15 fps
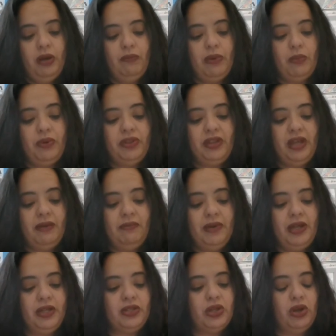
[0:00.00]
But with them,
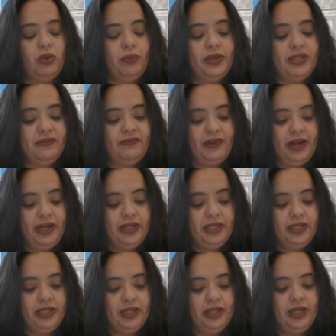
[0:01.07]
it's always a
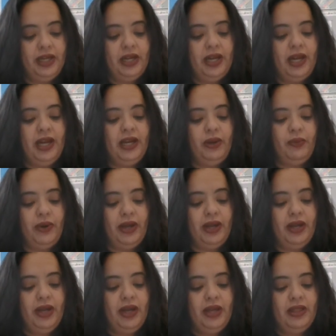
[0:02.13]
fight.
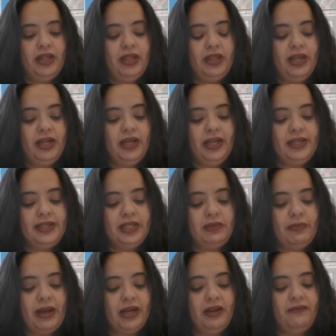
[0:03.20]
Anyway, the thick lenses
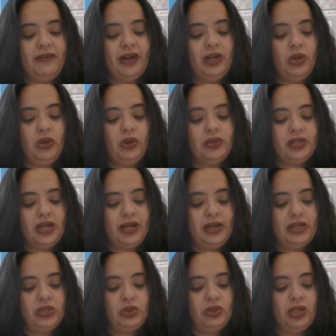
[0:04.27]
magnify Lolo's
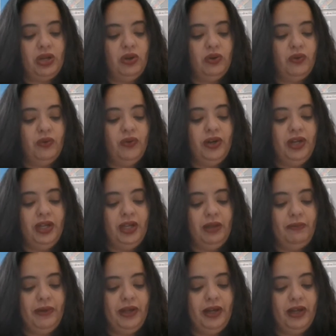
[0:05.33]
eyes so they look really
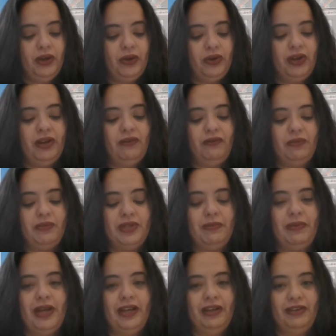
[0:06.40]
big and green from
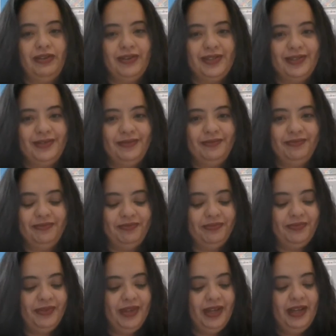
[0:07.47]
some angles.
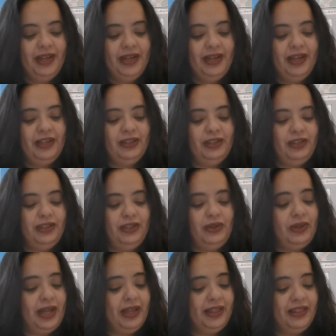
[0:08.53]

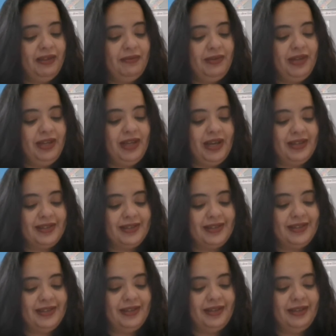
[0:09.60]
You like them? He asks.